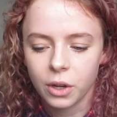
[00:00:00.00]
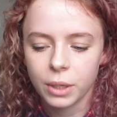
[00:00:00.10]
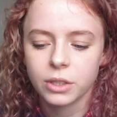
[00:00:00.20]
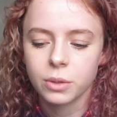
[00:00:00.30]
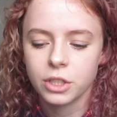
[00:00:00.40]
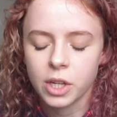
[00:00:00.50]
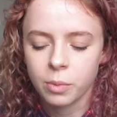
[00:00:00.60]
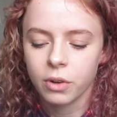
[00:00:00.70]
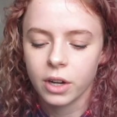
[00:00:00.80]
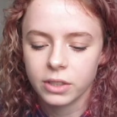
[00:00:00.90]
going to a
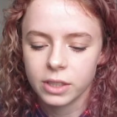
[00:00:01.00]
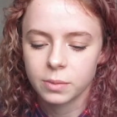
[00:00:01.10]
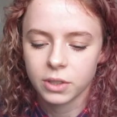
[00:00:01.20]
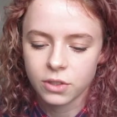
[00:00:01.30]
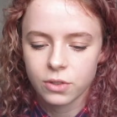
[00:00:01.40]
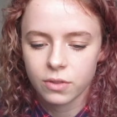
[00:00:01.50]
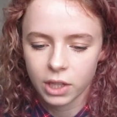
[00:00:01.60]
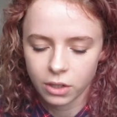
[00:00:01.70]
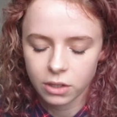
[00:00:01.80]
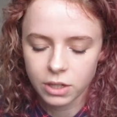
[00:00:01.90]
cheaper artist because you
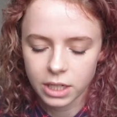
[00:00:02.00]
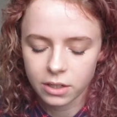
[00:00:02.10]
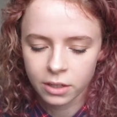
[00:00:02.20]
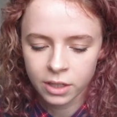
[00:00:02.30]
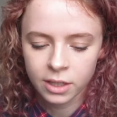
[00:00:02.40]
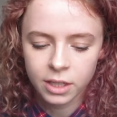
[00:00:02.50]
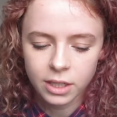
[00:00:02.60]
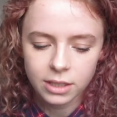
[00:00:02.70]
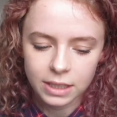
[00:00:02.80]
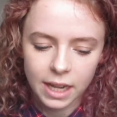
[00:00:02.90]
think you need
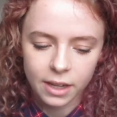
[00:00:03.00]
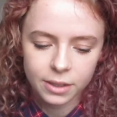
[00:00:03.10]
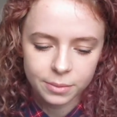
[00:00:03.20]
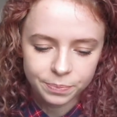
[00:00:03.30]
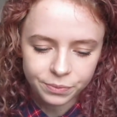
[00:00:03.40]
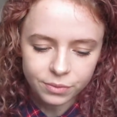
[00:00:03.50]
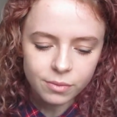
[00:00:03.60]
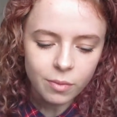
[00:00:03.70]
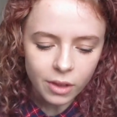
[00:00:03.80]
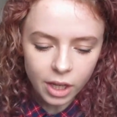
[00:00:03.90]
to get
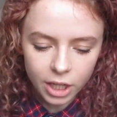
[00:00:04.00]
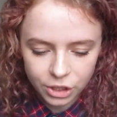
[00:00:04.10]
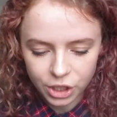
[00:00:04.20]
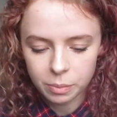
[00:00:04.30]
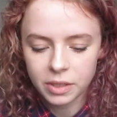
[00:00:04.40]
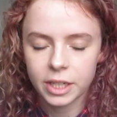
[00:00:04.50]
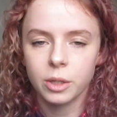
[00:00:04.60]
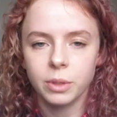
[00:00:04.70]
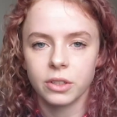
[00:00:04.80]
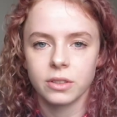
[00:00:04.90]
a cheaper deal
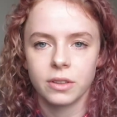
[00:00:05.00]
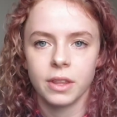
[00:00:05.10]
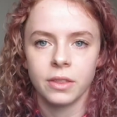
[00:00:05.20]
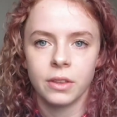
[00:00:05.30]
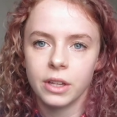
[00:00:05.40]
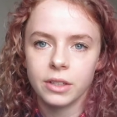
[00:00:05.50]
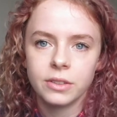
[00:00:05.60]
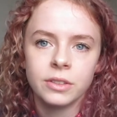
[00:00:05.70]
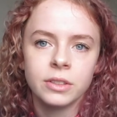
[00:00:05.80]
because the